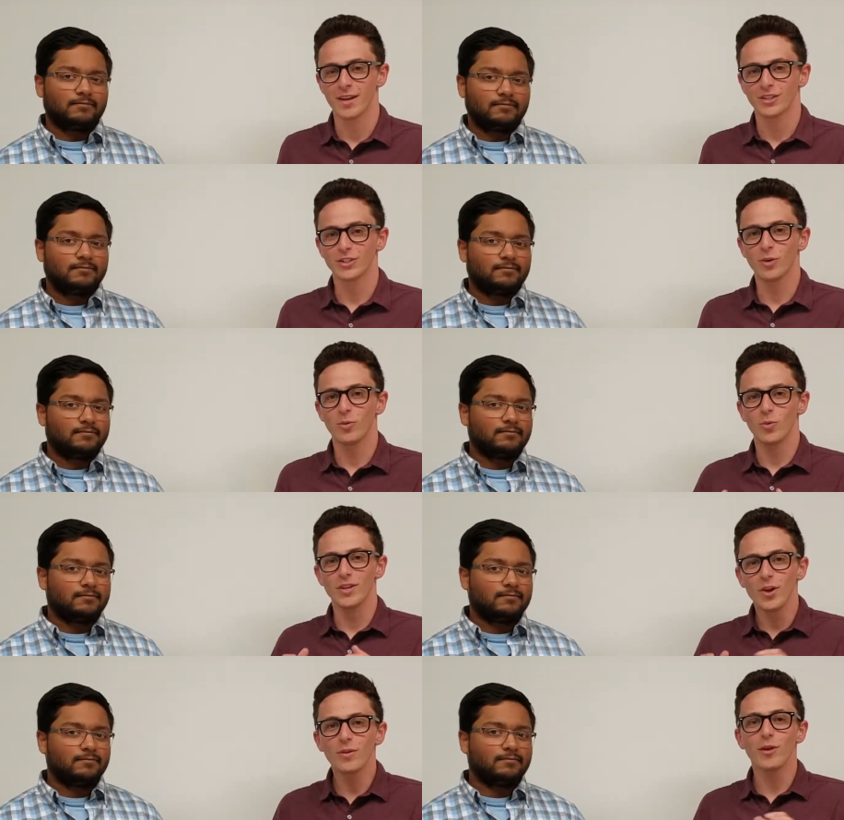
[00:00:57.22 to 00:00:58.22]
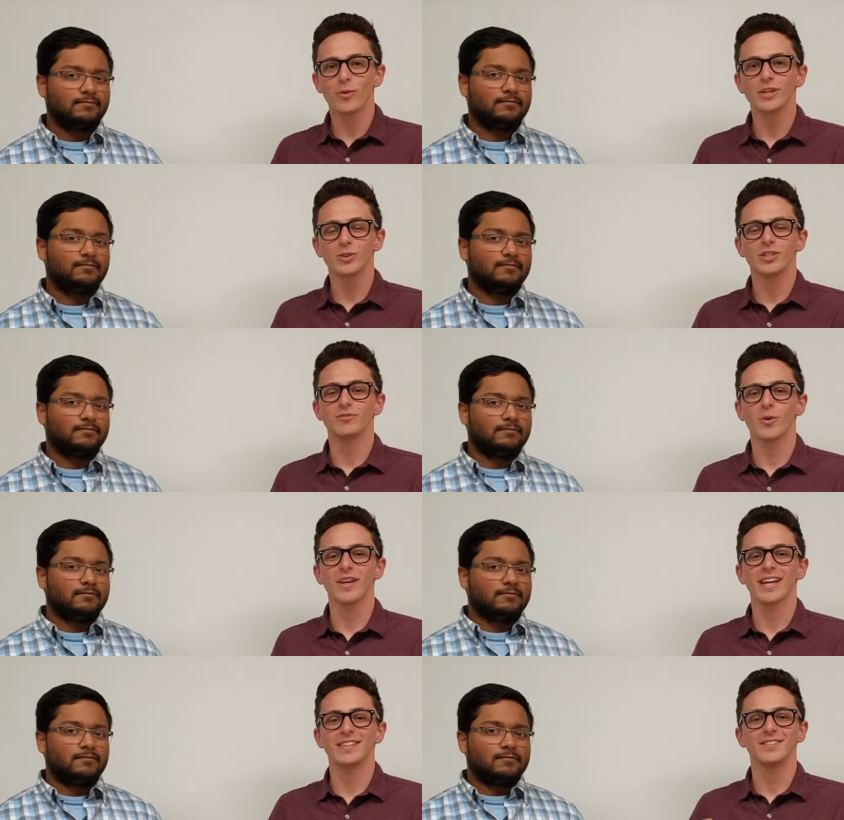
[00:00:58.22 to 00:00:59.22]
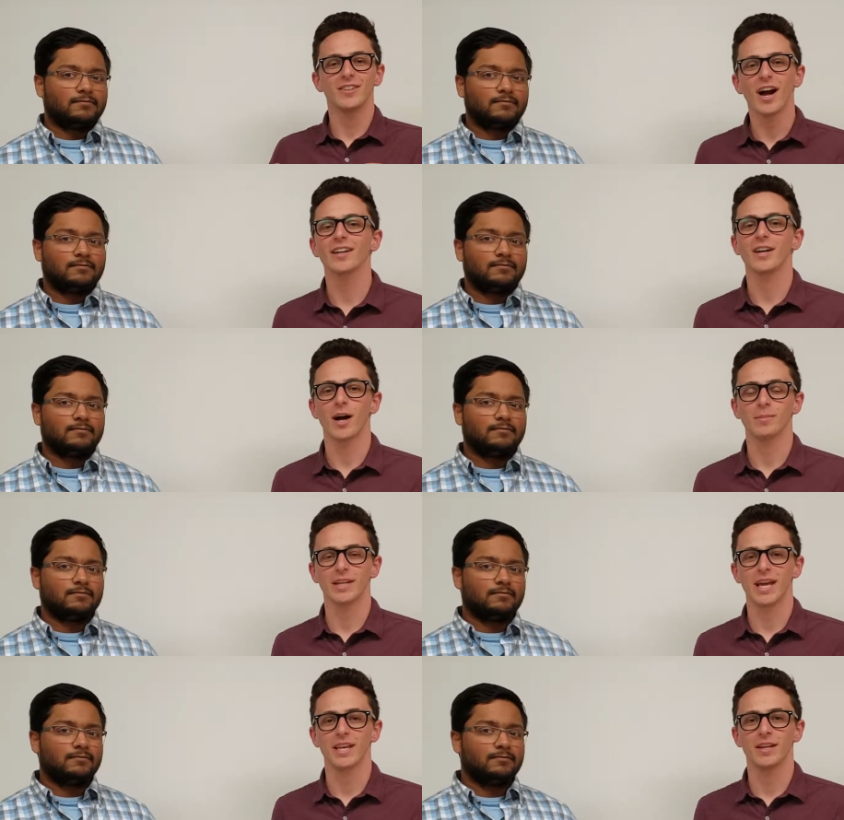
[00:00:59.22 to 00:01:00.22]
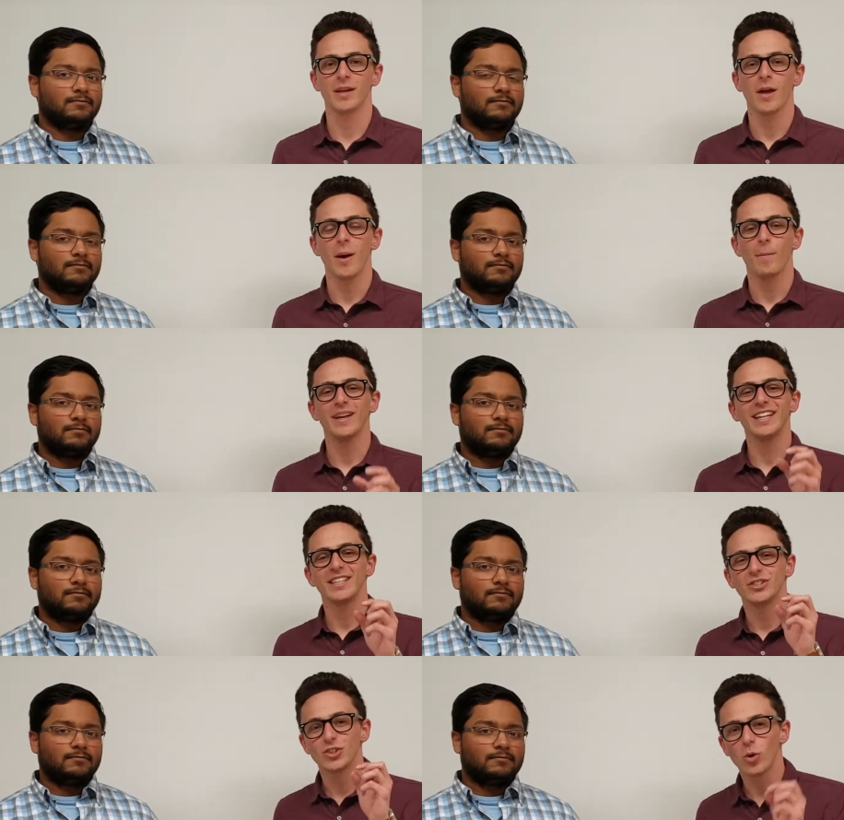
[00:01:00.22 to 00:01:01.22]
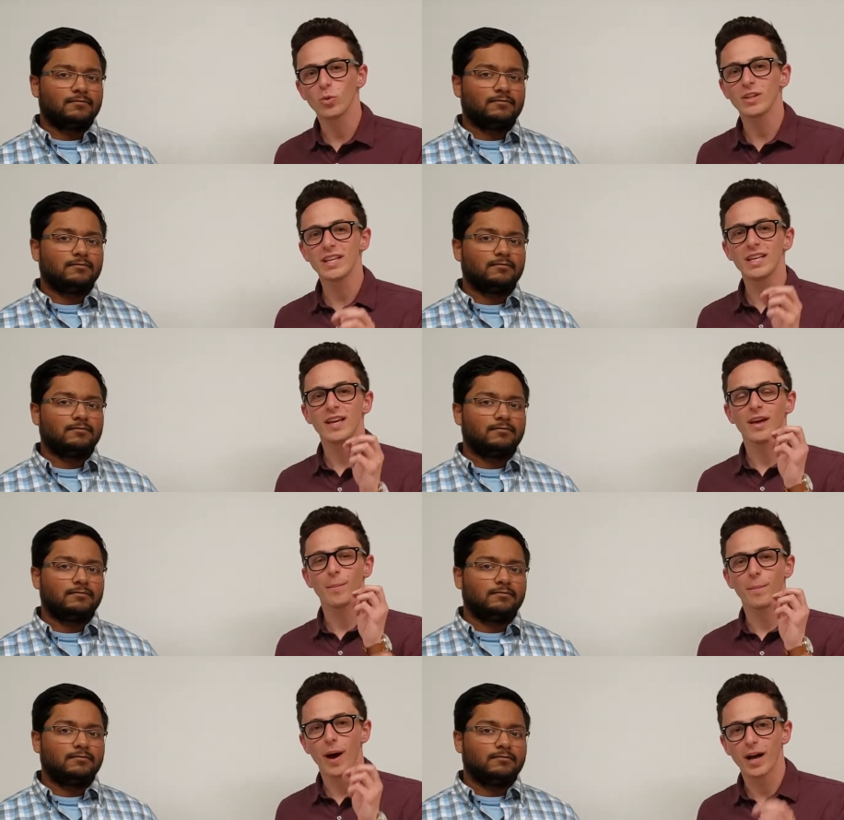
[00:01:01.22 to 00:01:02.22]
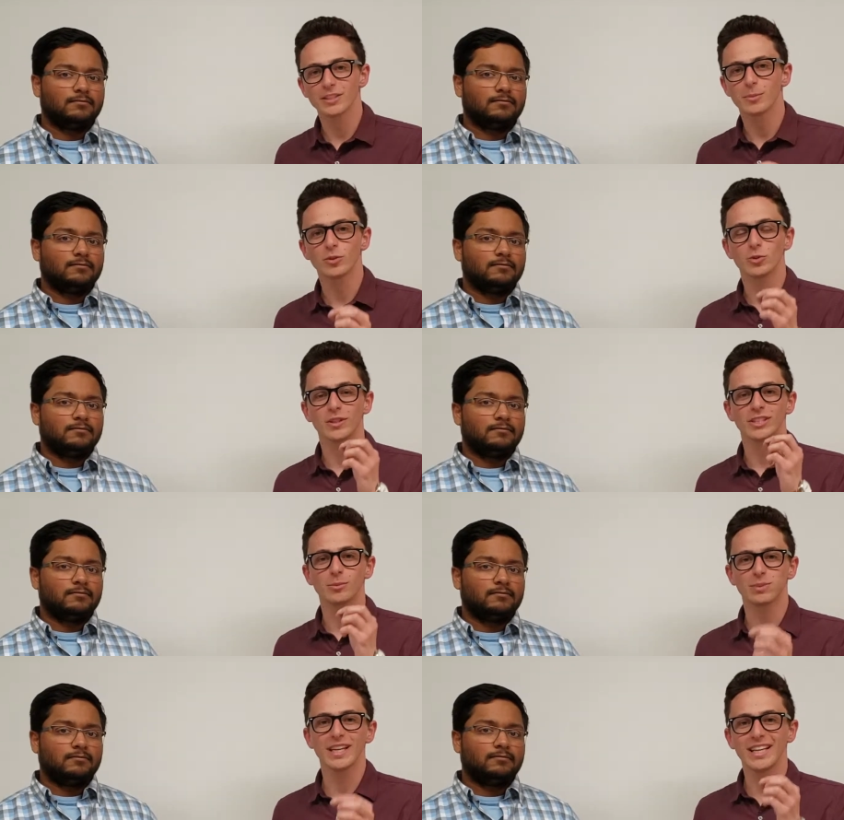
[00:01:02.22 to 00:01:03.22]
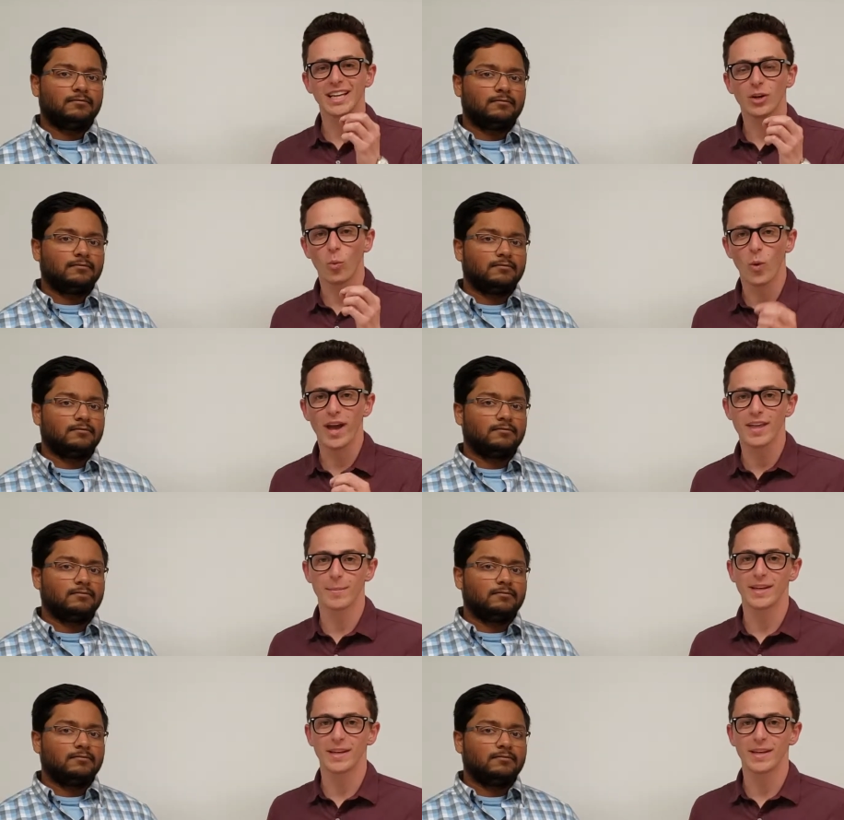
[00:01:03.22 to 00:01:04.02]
Speaker 1: So we know that ranked choice voting is not complicated, but it is totally possible to explain it in a way that